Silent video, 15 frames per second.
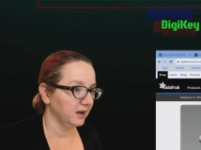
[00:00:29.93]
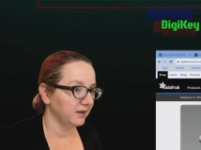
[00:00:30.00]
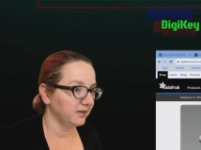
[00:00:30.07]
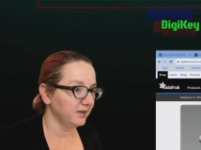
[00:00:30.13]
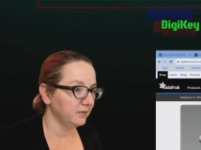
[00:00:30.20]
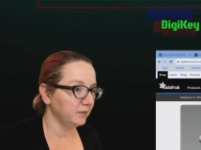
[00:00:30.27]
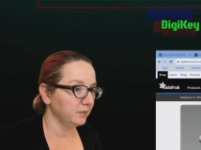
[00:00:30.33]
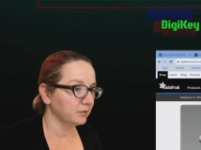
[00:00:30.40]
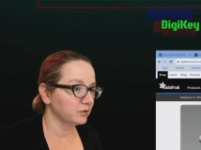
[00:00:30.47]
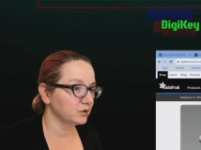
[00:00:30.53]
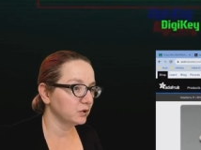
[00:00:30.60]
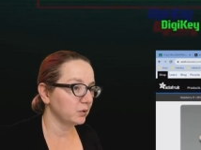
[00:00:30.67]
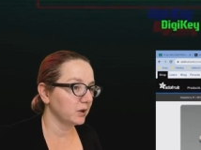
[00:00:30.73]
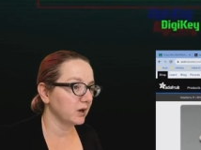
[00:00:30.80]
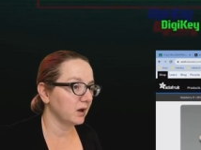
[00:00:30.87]
I think we were
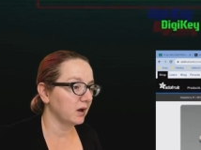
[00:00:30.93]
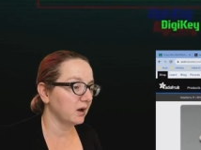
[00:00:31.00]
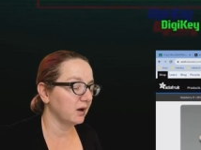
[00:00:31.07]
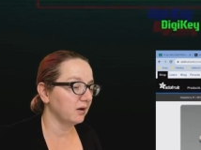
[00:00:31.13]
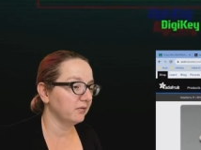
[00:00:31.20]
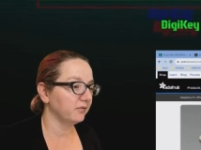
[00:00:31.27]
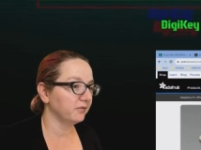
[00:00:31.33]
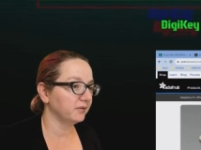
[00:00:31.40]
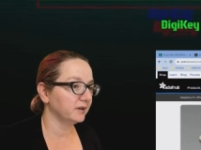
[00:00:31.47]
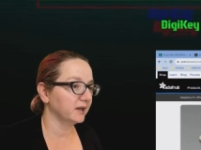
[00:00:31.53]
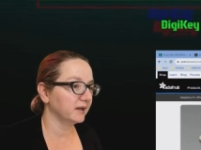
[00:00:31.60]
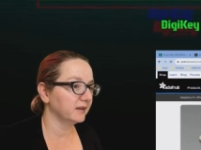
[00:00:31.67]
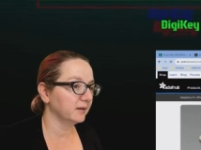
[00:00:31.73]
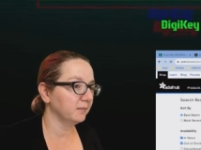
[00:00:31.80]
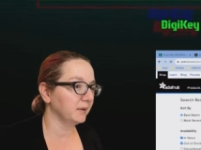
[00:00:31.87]
showing off
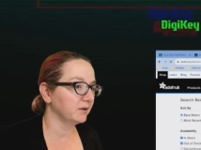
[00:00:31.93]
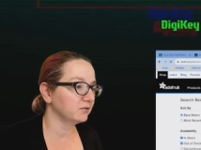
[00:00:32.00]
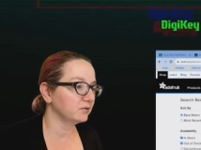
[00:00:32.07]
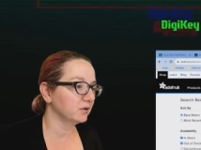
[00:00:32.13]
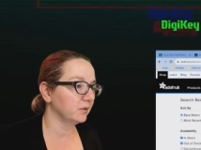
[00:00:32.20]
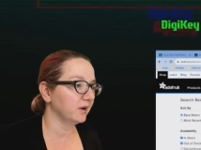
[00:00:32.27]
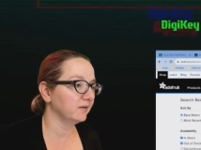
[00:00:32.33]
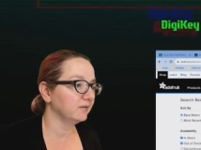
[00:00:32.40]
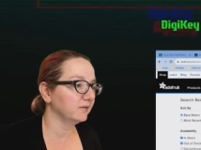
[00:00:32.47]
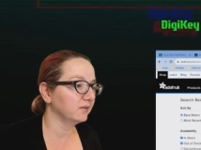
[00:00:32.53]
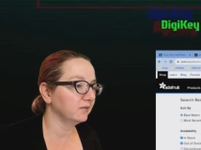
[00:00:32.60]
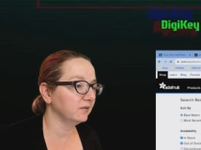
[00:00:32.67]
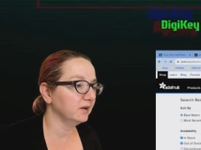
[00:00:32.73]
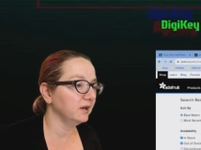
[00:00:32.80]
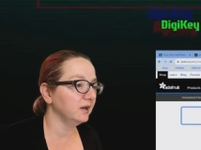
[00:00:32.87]
like the Metro S
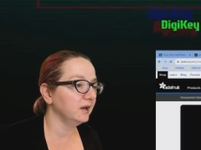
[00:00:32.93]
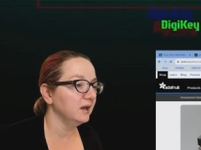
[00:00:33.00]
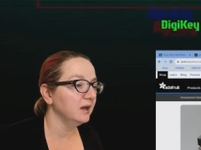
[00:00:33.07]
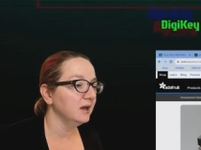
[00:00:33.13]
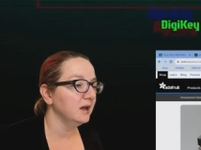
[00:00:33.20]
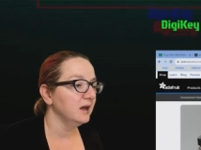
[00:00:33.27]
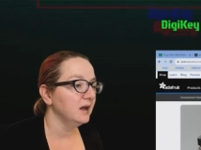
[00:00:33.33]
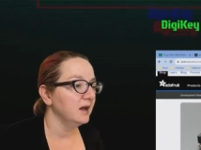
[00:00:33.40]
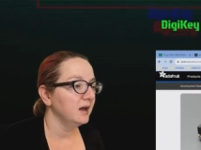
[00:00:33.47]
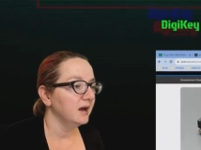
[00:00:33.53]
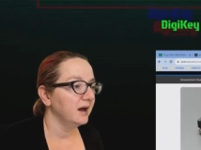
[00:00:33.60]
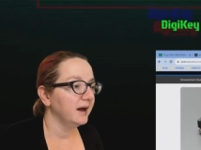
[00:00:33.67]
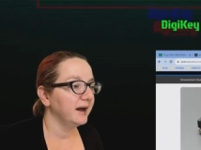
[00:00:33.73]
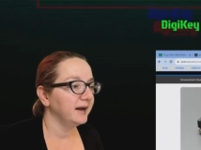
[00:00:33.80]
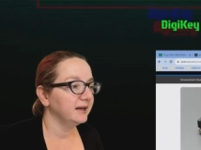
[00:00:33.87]
three,
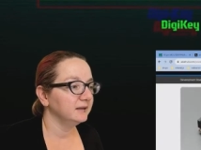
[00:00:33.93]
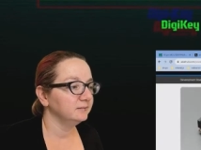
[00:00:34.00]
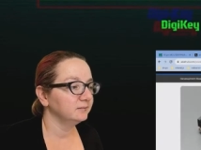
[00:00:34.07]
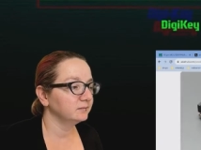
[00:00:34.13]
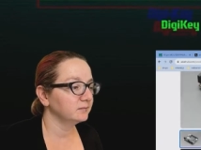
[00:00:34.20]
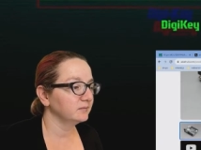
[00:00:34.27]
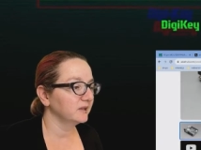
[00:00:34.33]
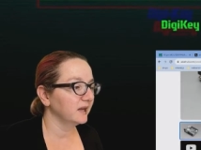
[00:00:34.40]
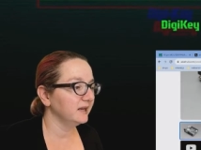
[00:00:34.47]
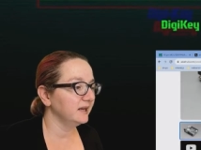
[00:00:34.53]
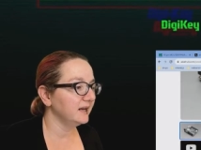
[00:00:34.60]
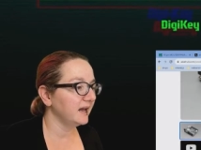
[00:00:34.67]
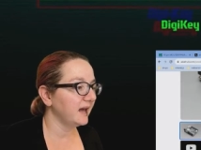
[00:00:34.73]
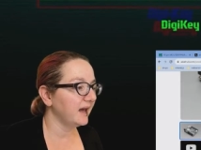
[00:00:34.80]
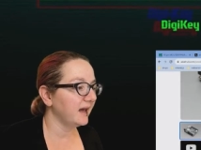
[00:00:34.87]
um, and
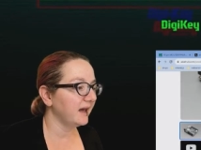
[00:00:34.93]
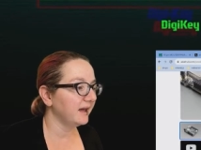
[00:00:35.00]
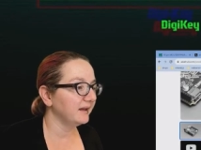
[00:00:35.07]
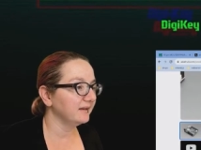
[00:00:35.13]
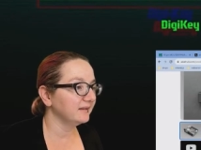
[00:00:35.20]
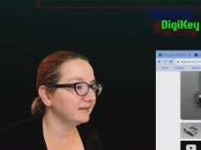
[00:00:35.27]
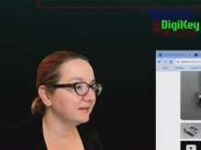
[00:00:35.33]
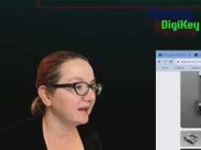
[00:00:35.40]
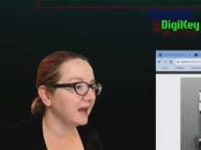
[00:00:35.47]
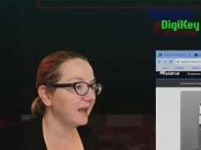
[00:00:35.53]
it has